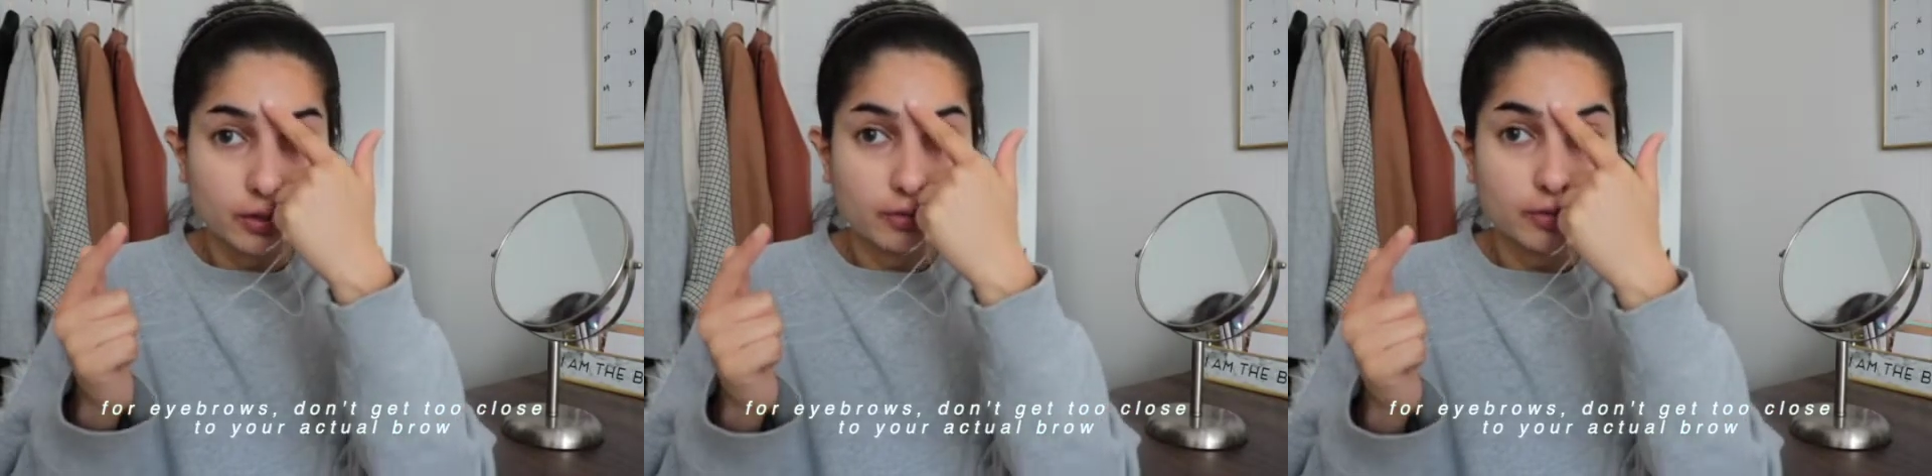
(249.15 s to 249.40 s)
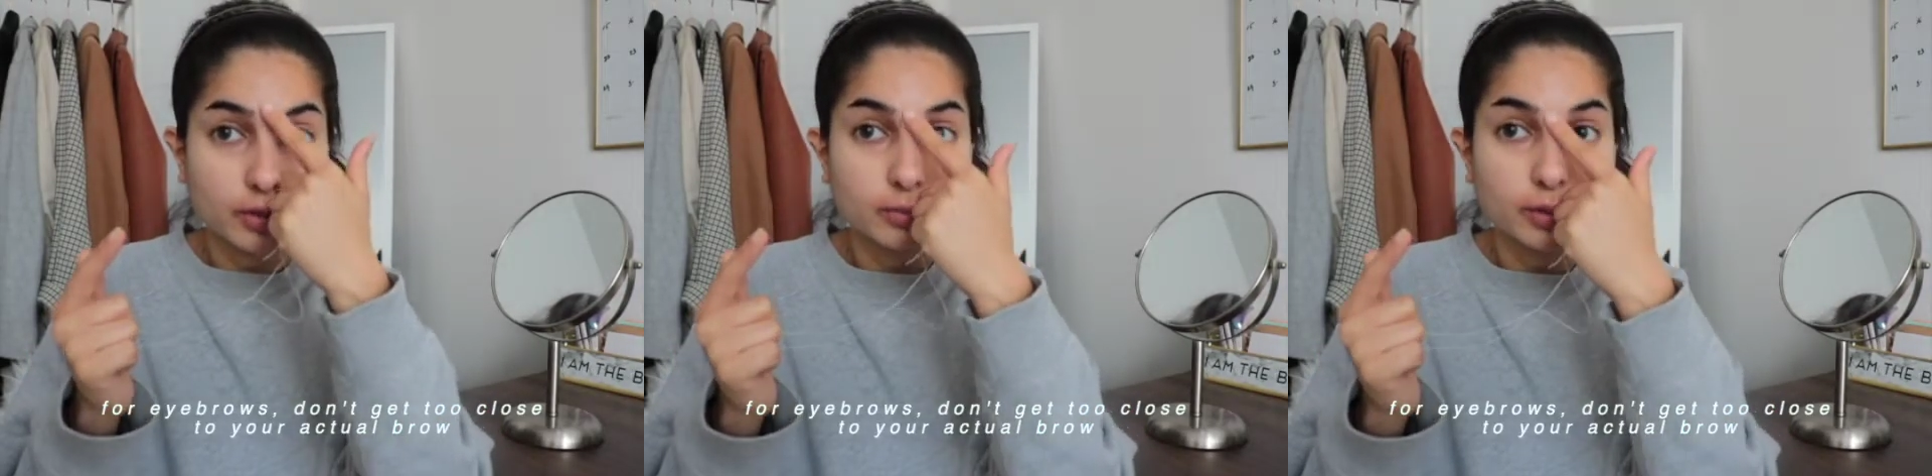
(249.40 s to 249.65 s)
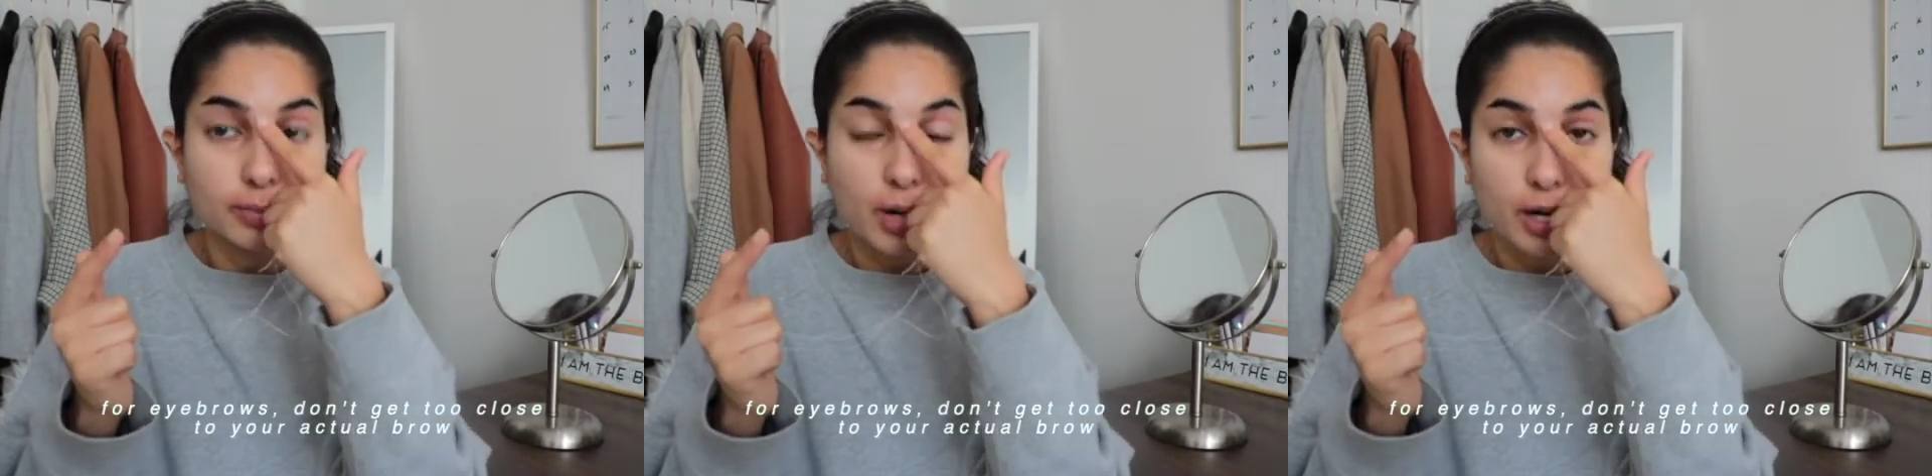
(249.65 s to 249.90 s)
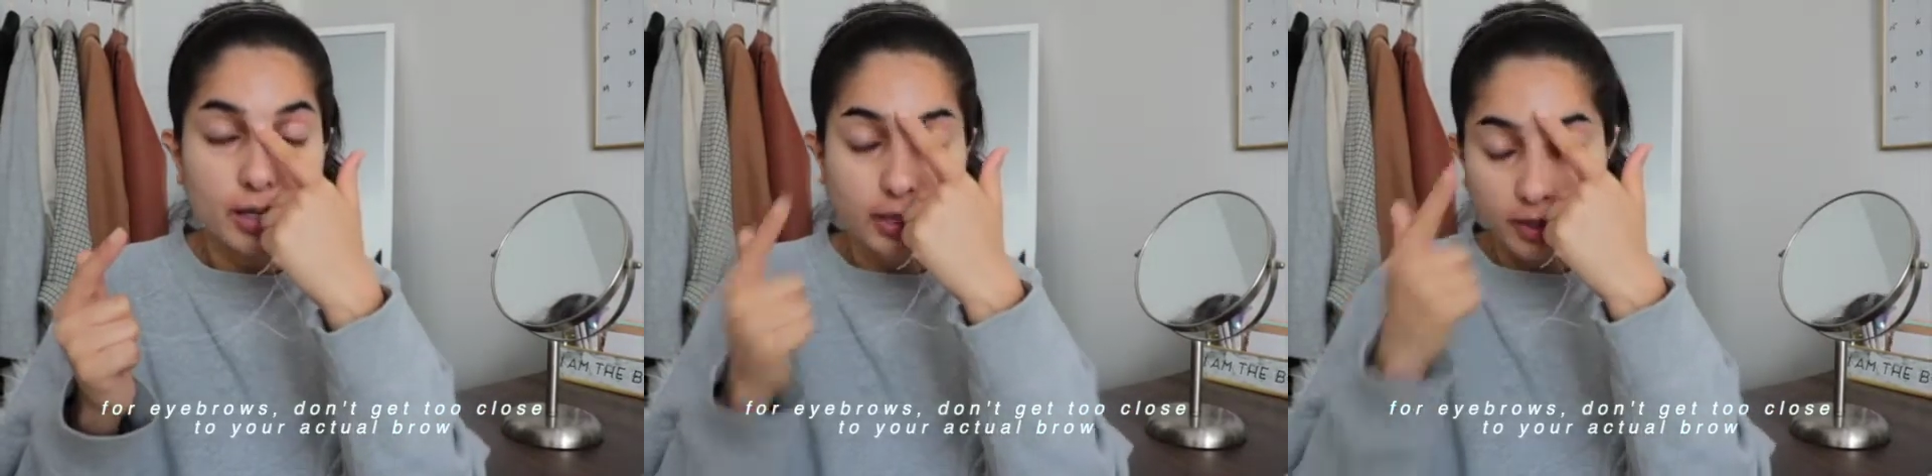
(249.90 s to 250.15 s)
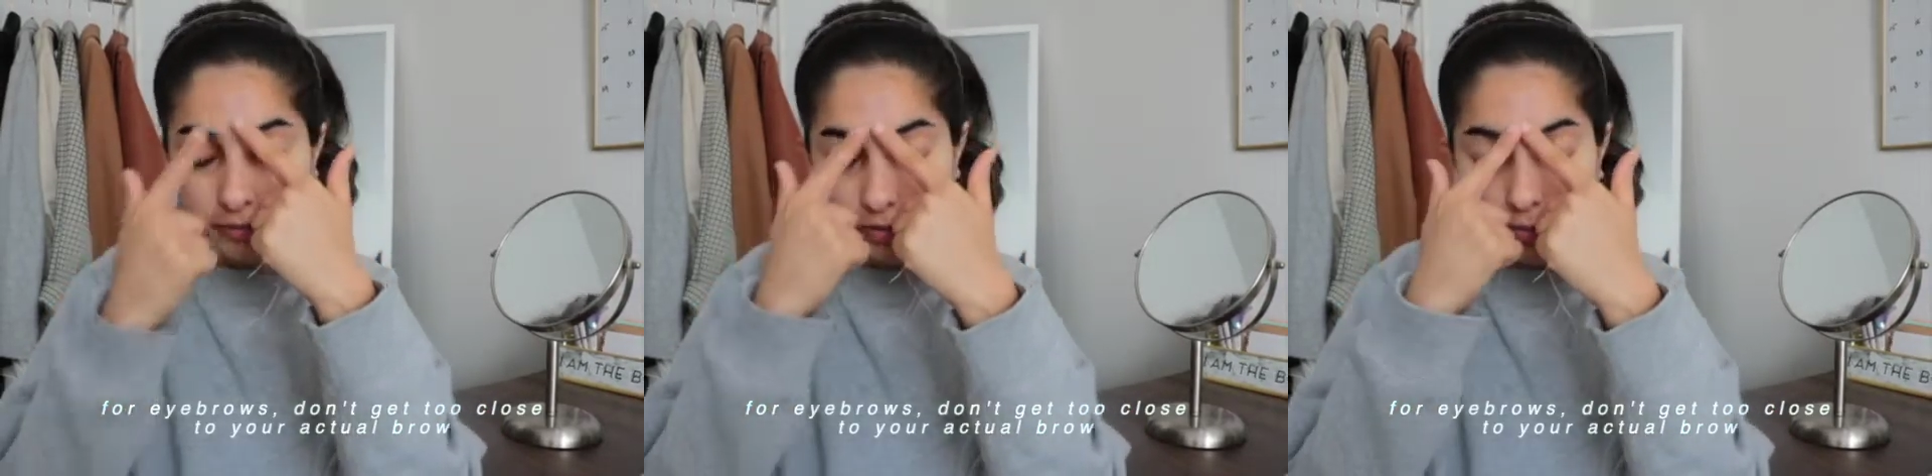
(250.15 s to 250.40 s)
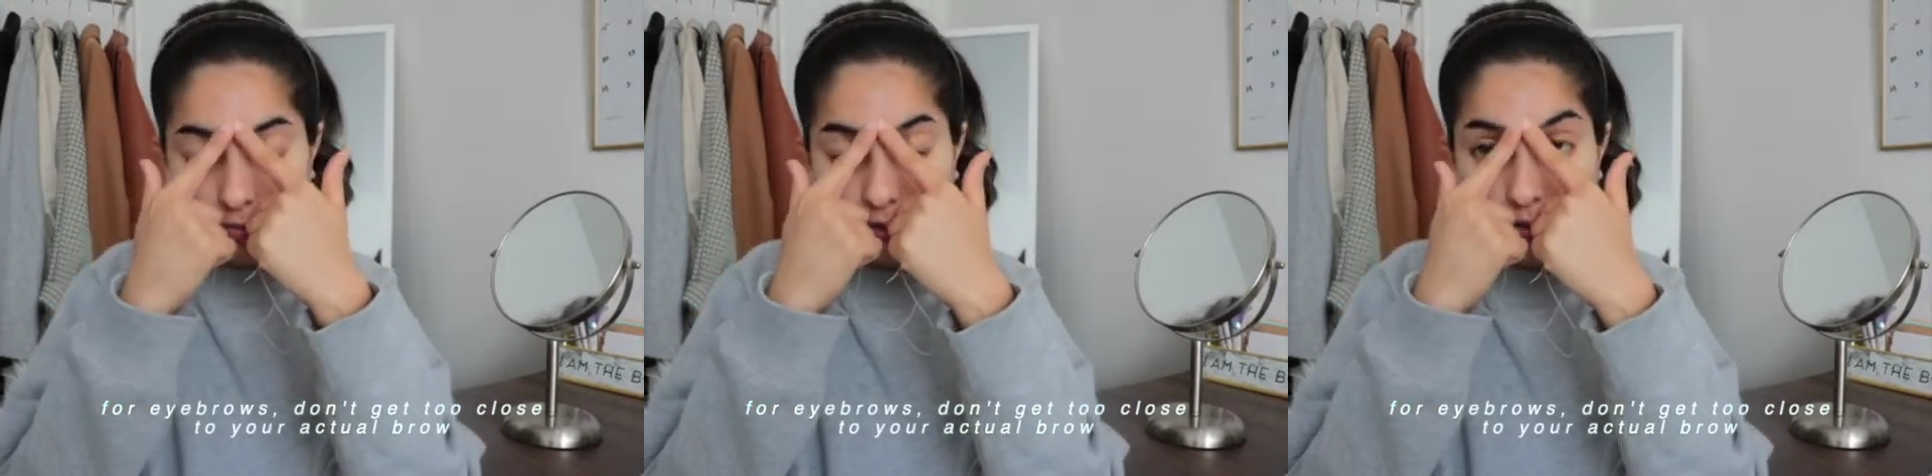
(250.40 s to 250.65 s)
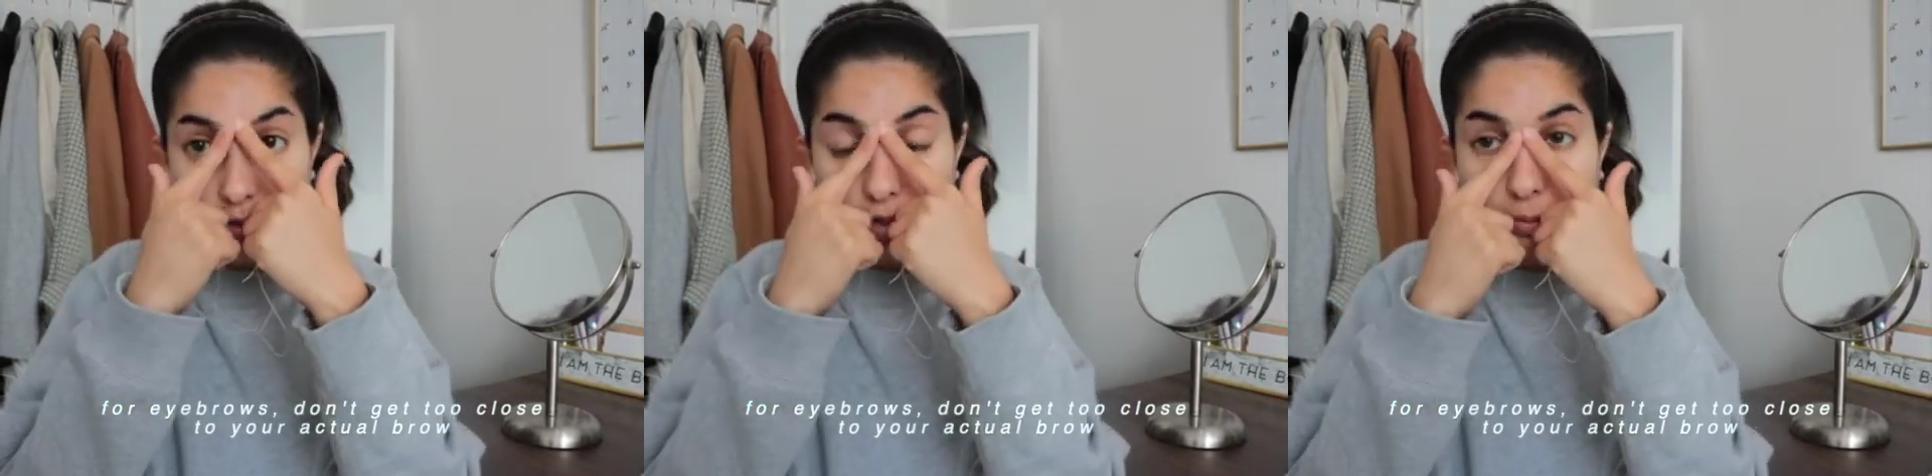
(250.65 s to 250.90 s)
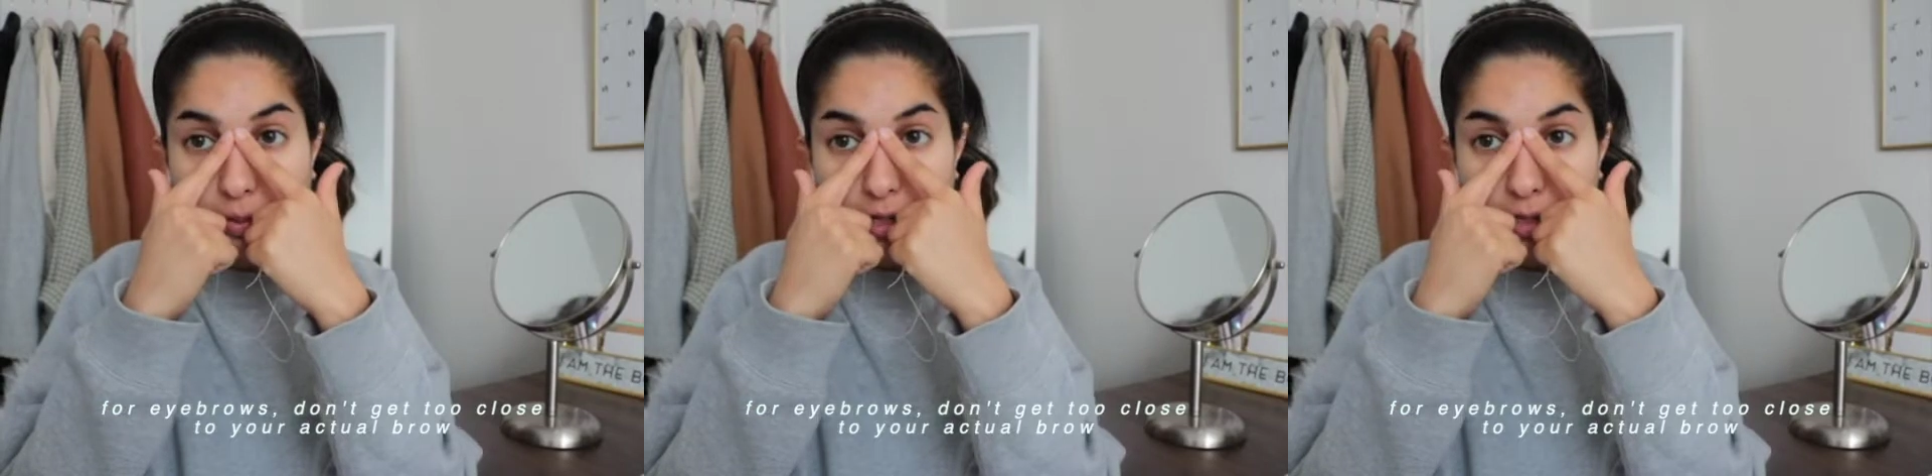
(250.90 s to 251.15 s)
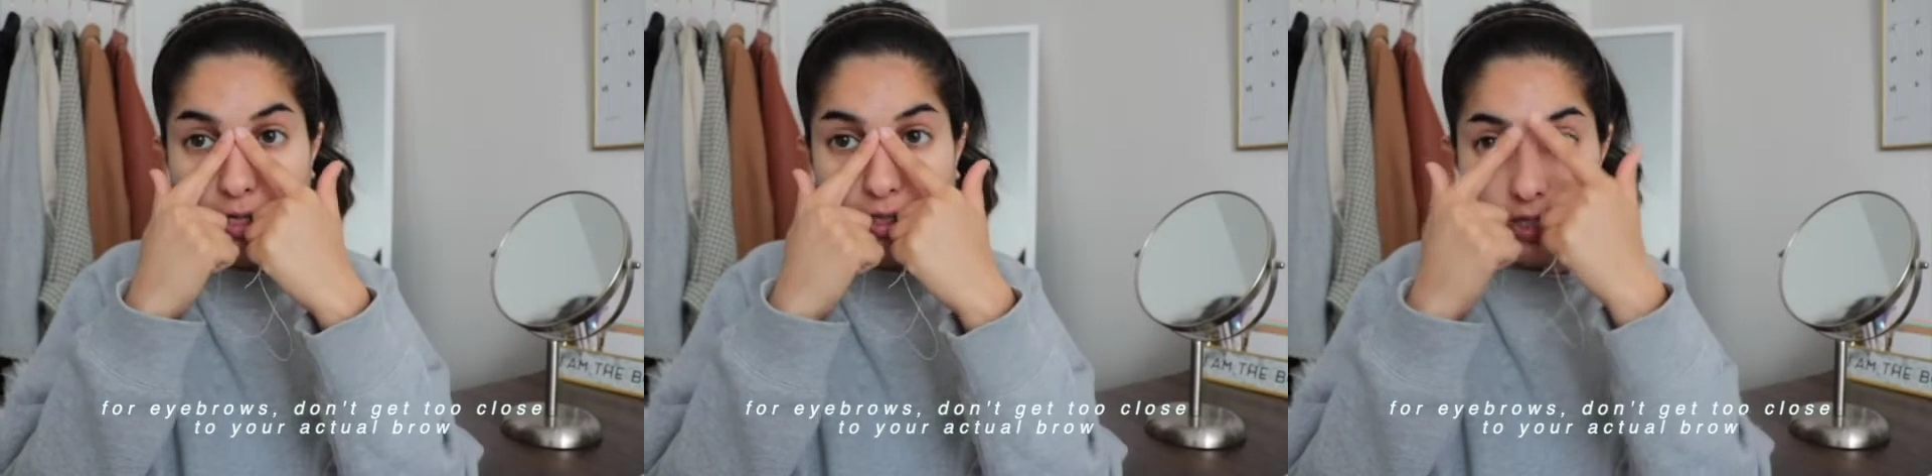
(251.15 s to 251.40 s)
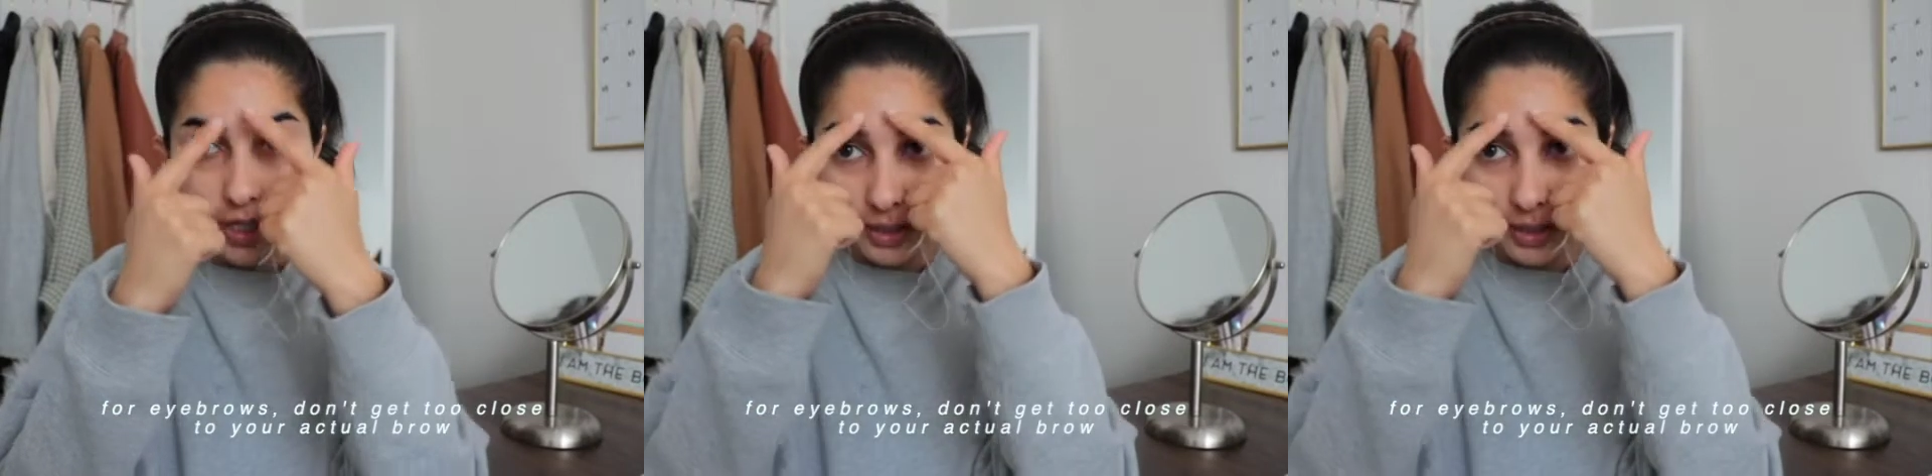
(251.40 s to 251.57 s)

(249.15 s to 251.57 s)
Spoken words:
from the from the unibrow area,